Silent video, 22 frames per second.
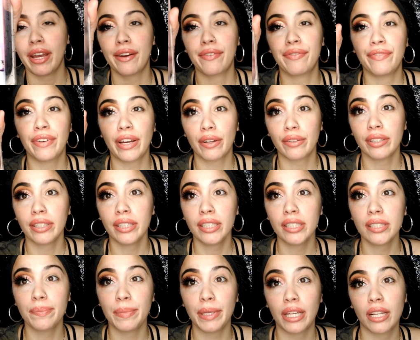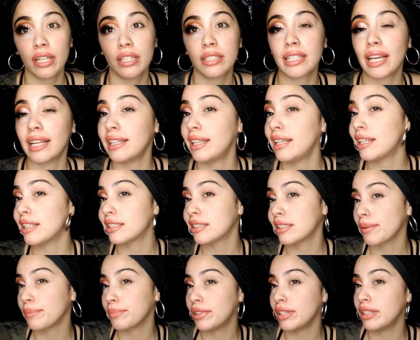I found this, because I needed
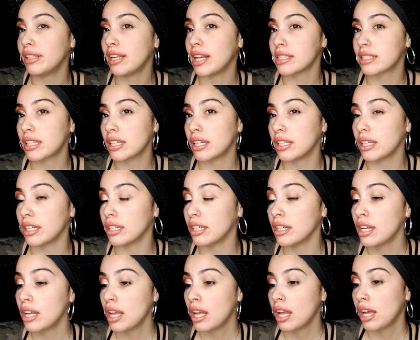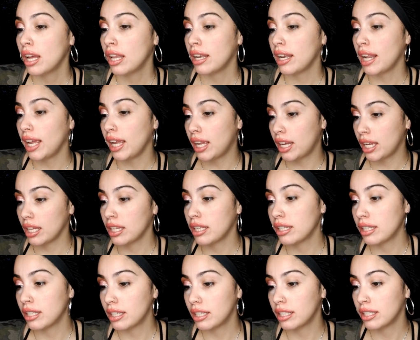something that's gonna like
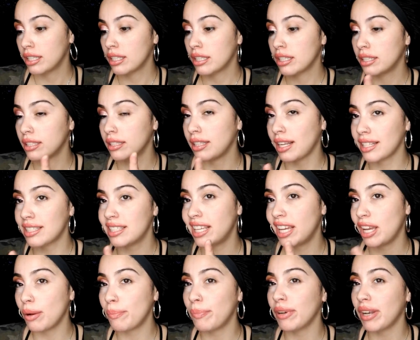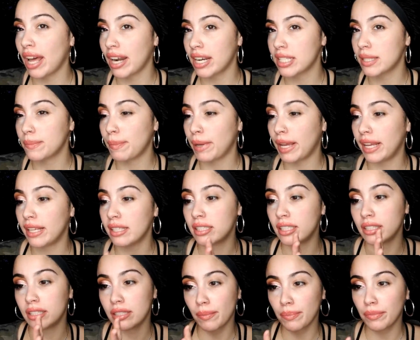not take up a lot of space,
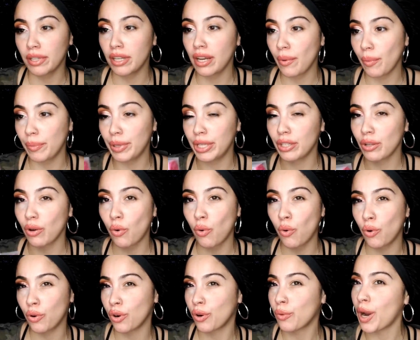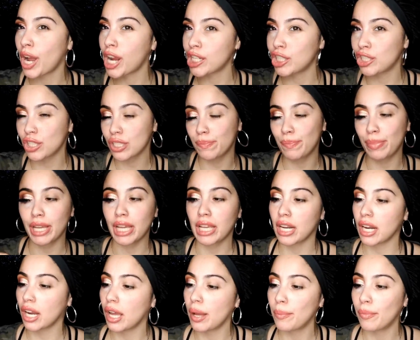and something that would be in a corner where I could just pick
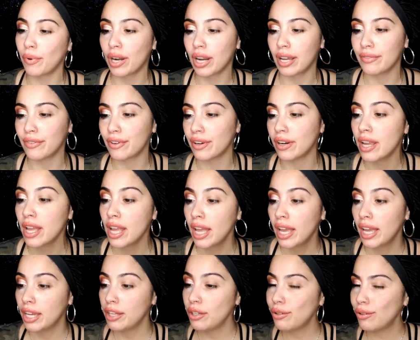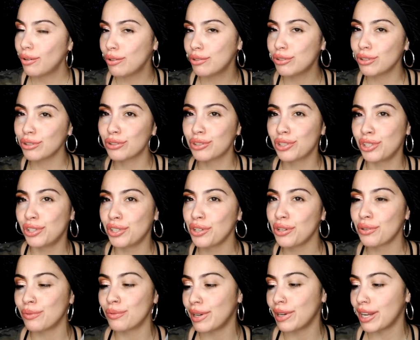it up, whatever. And you can also turn
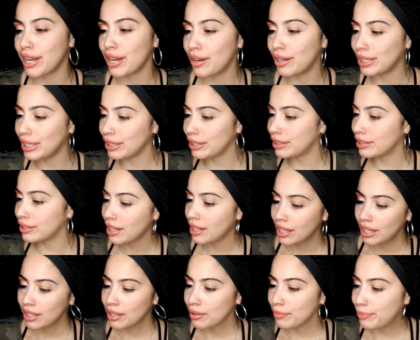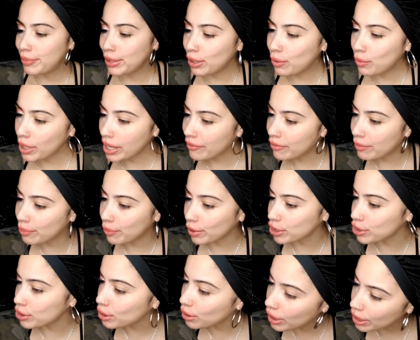it around and pick whatever
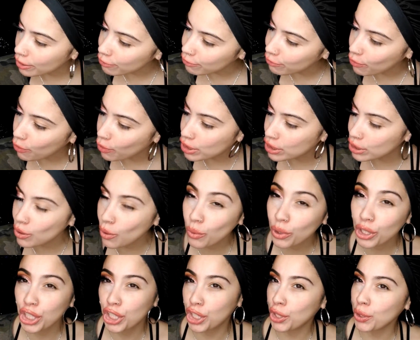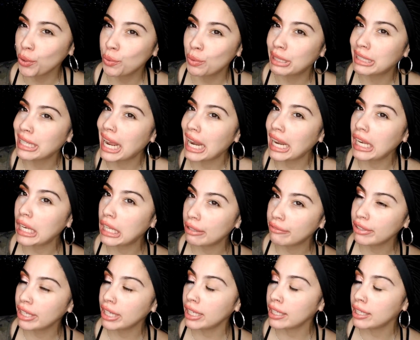brush you're looking for. It's so cute, and I
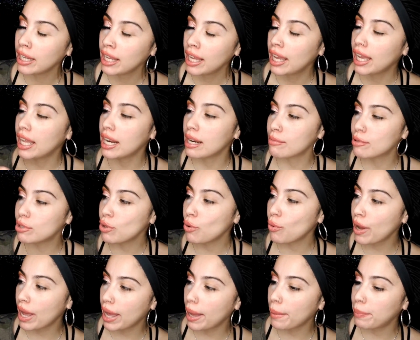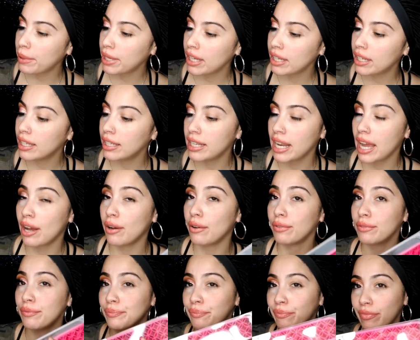love it, and I'm so happy. Now,